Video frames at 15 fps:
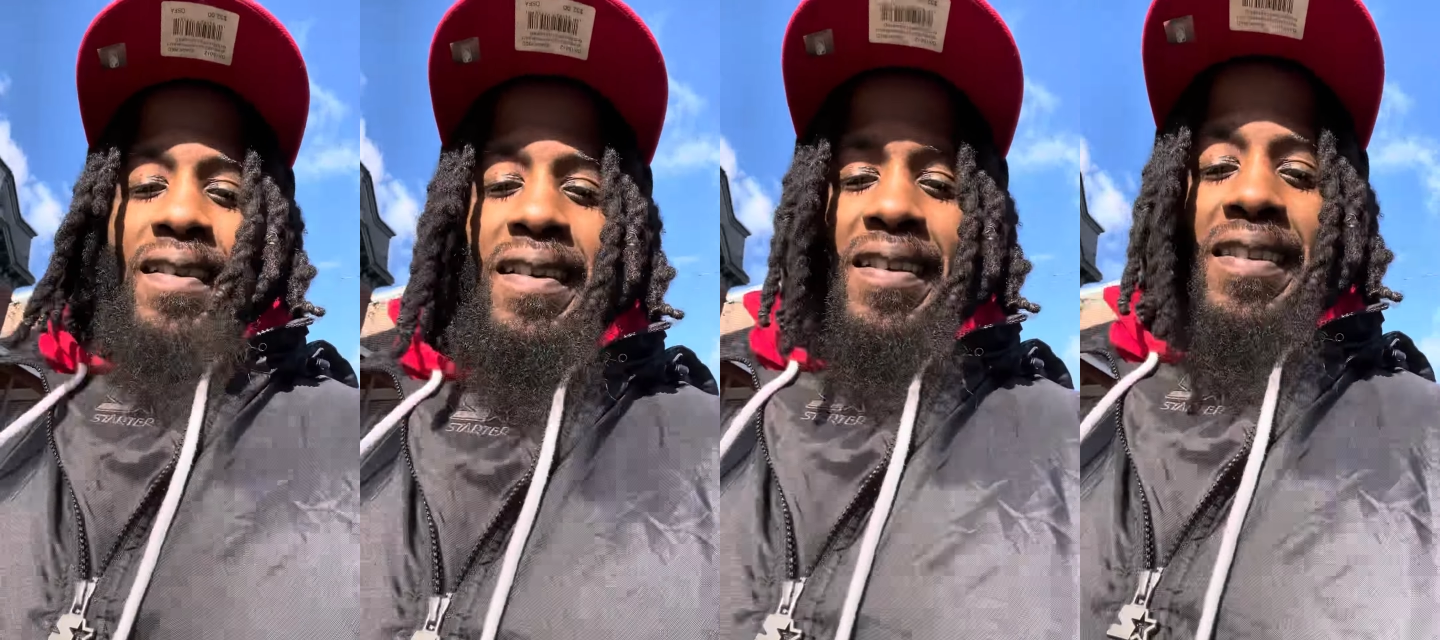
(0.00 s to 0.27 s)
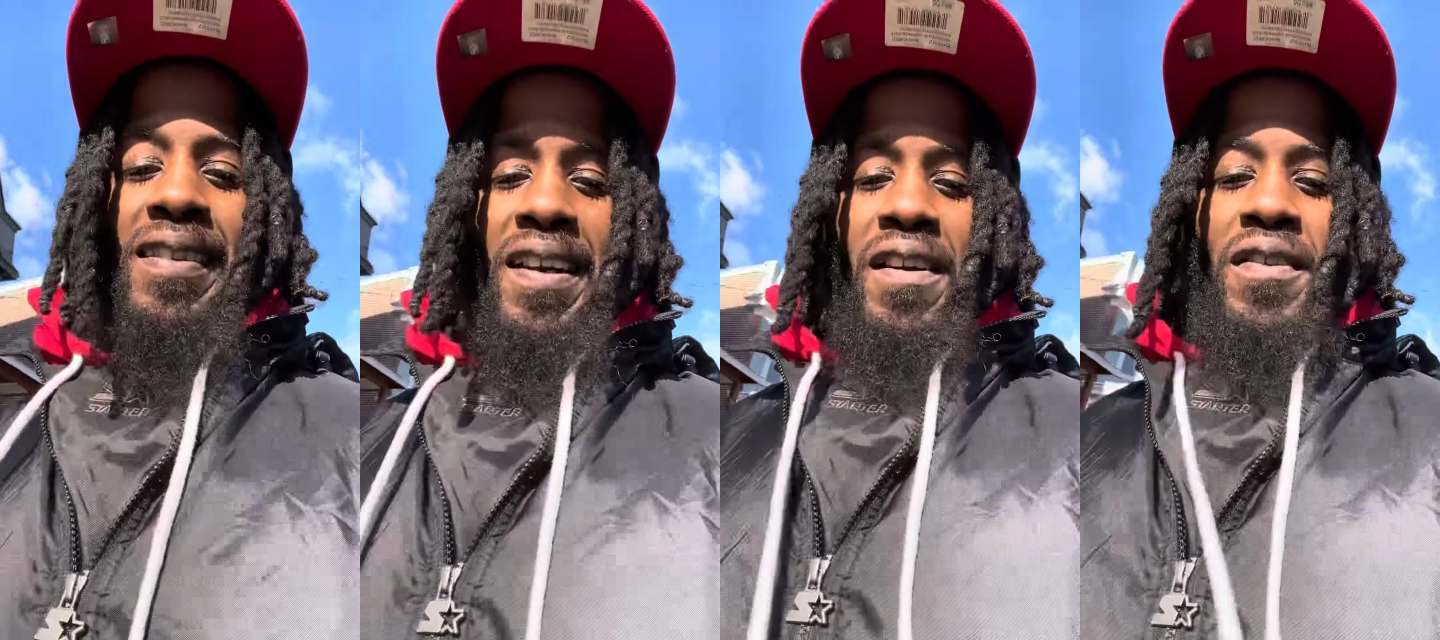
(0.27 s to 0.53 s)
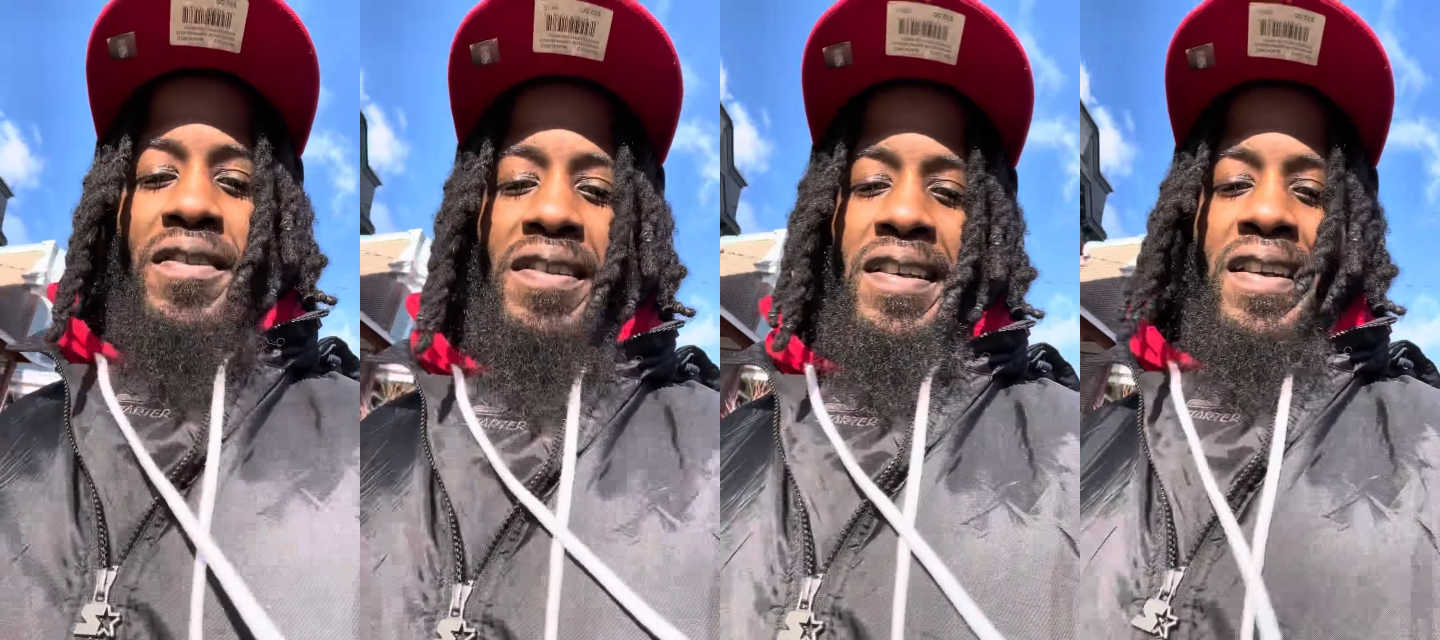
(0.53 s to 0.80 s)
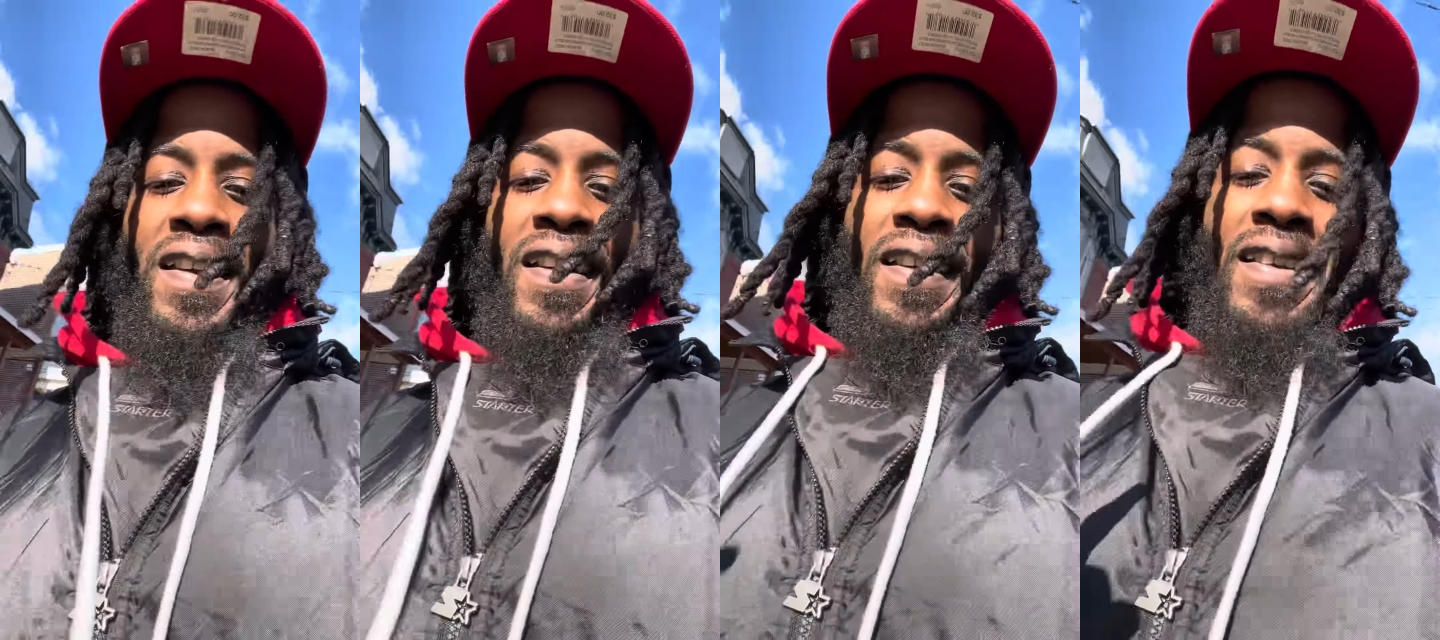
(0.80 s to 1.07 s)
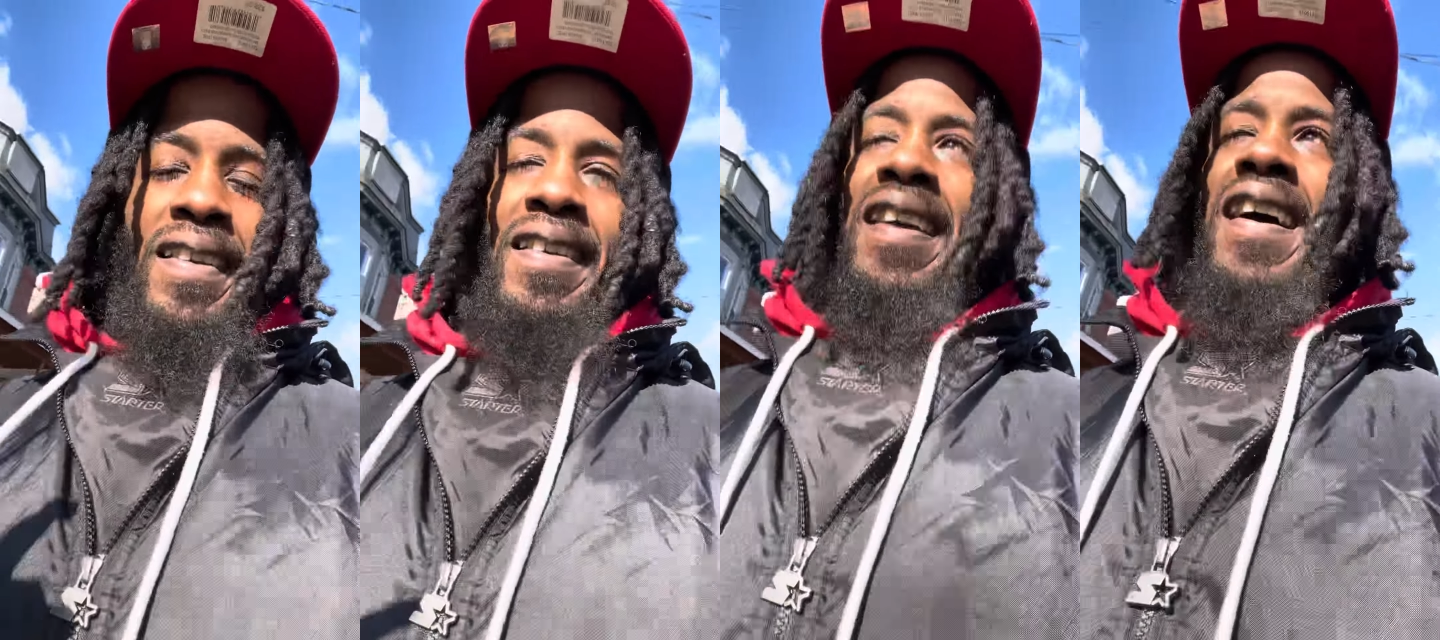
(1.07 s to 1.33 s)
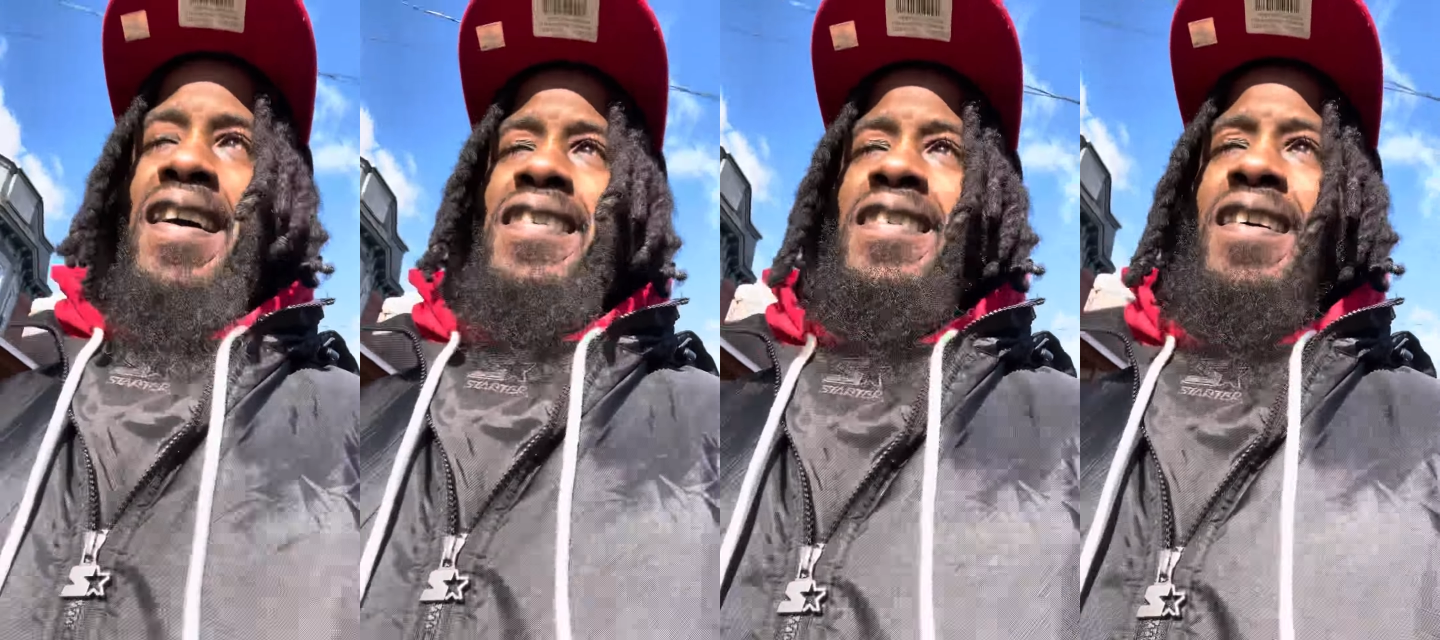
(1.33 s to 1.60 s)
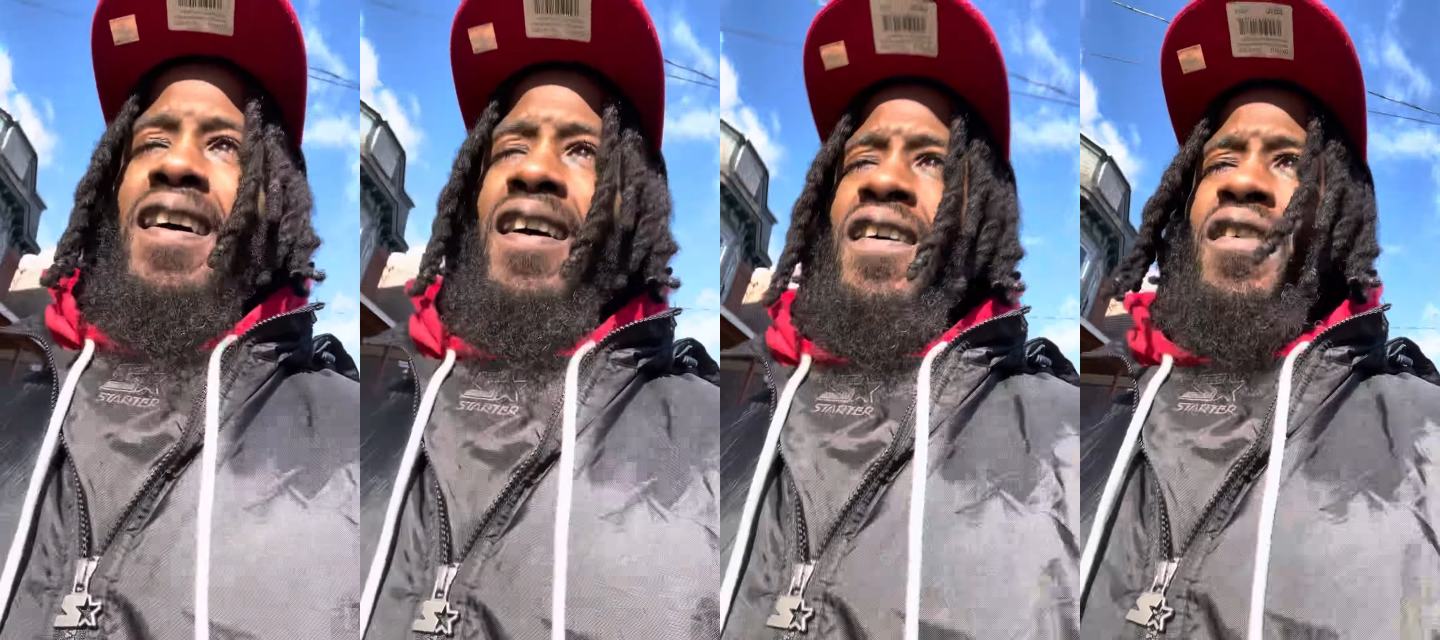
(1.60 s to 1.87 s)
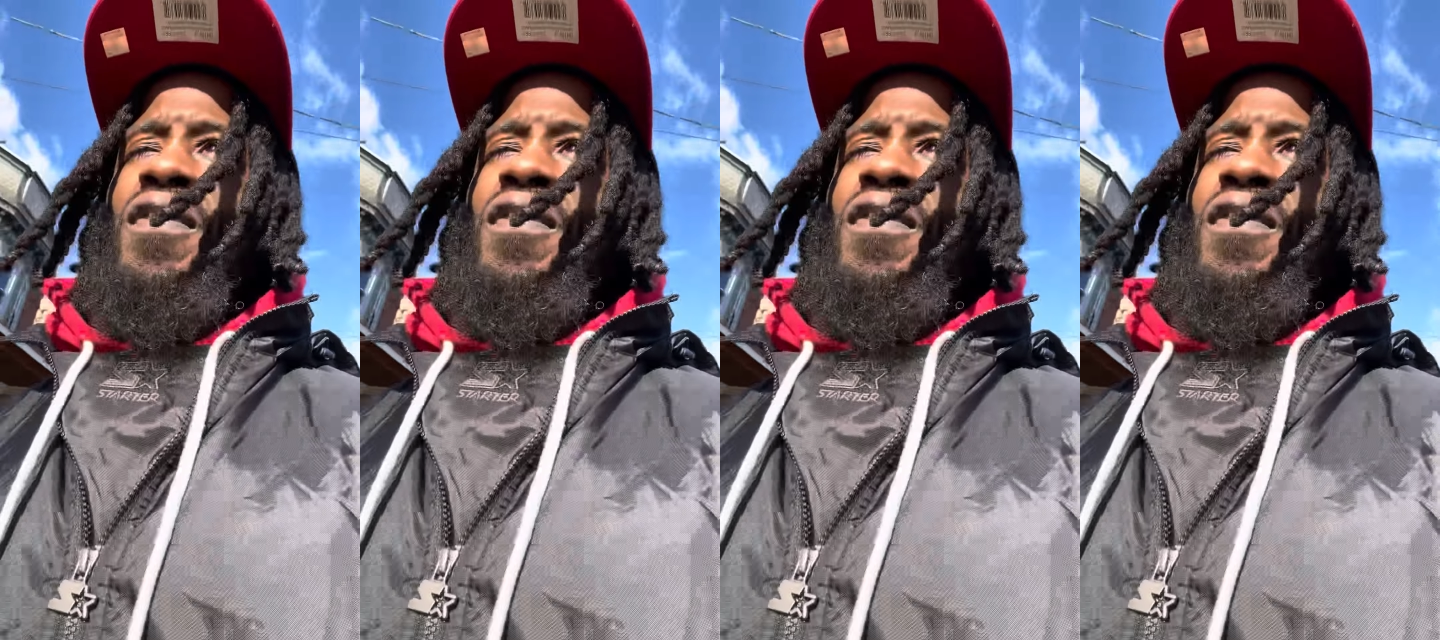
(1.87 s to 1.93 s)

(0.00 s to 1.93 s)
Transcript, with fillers: Because there is Yasha in